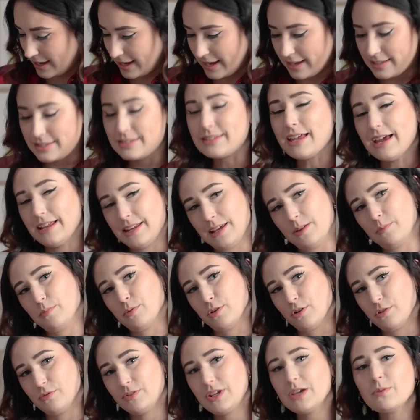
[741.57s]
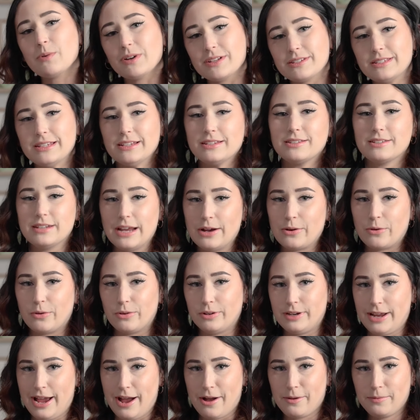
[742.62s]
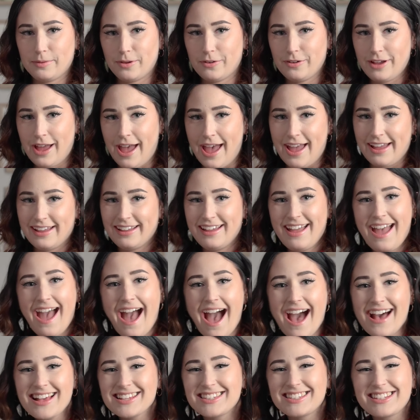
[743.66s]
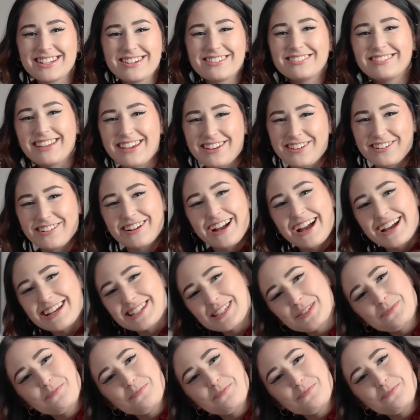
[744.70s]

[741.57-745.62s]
It's Teddy approved. He wants to snuggle now, okay? I'll see you later, guys.